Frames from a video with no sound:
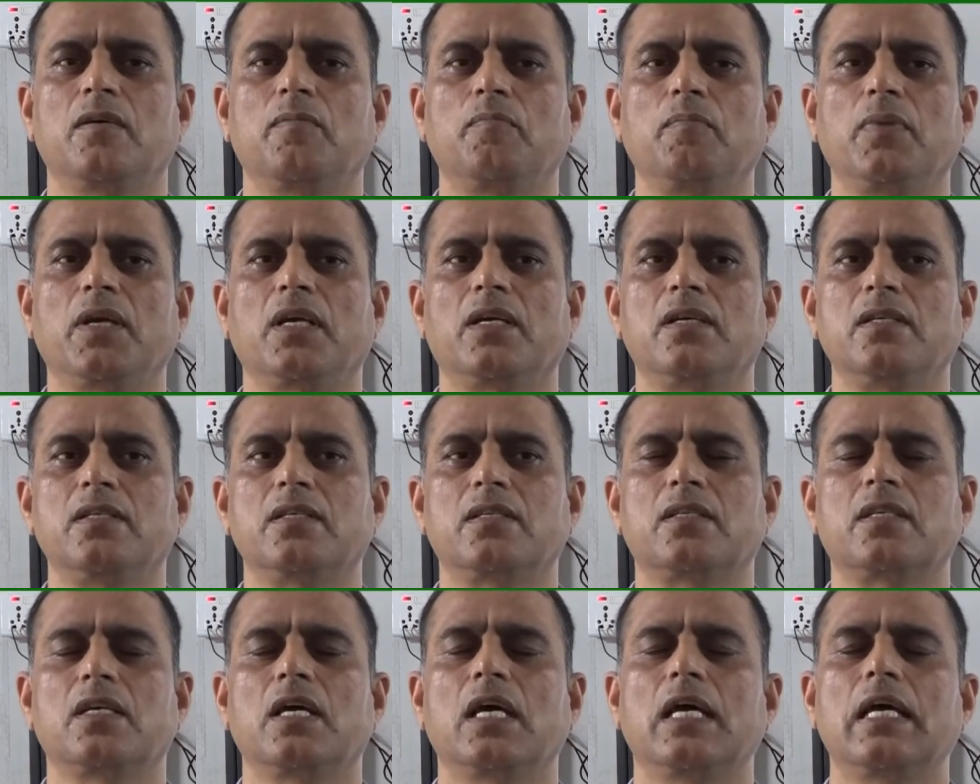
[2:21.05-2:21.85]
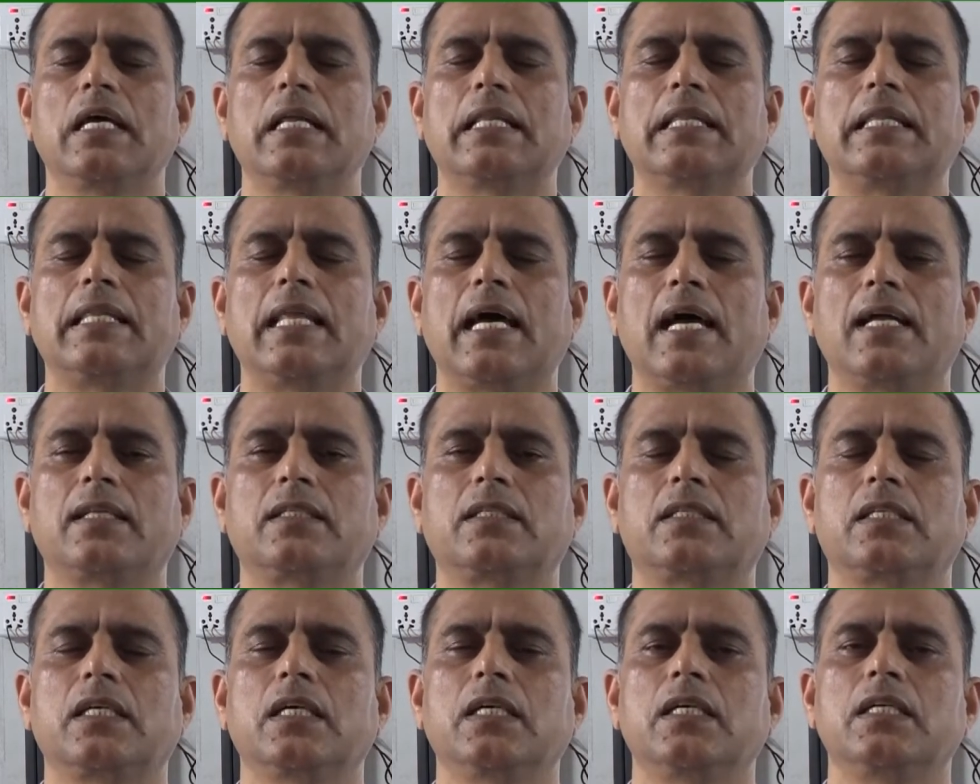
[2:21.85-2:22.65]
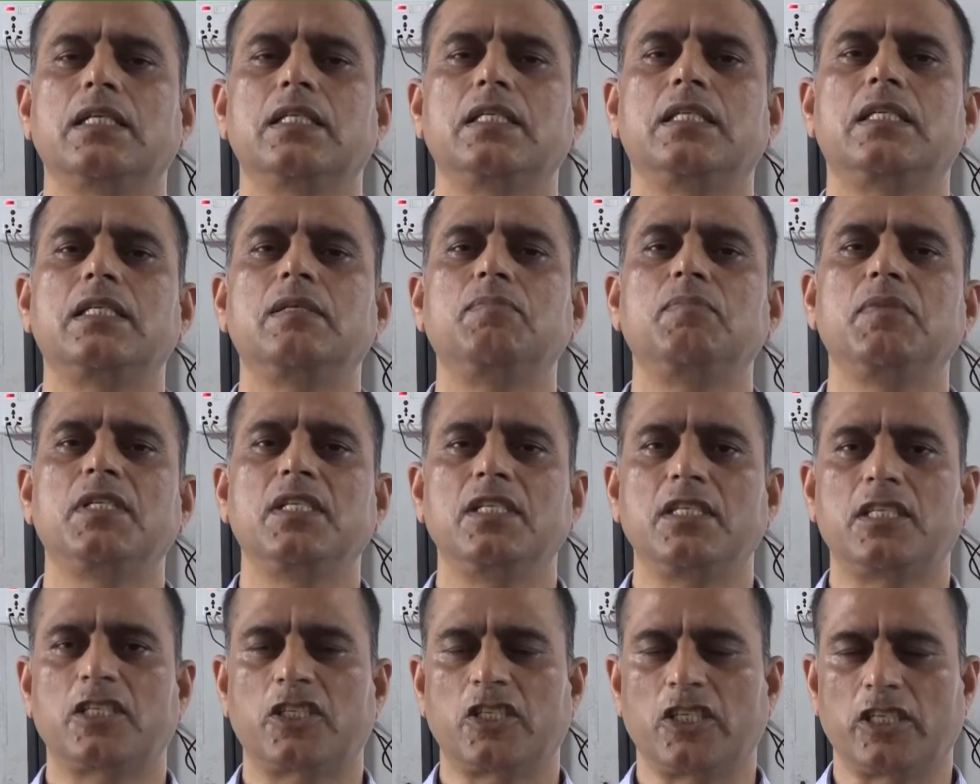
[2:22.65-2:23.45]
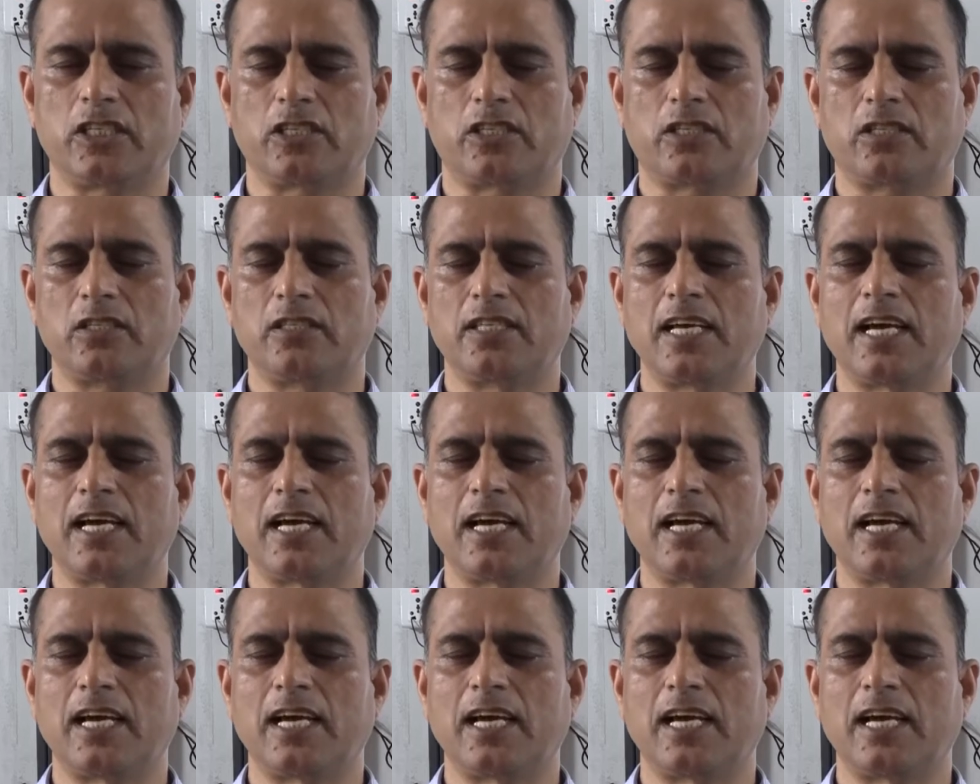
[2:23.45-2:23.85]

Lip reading: because that diminishes,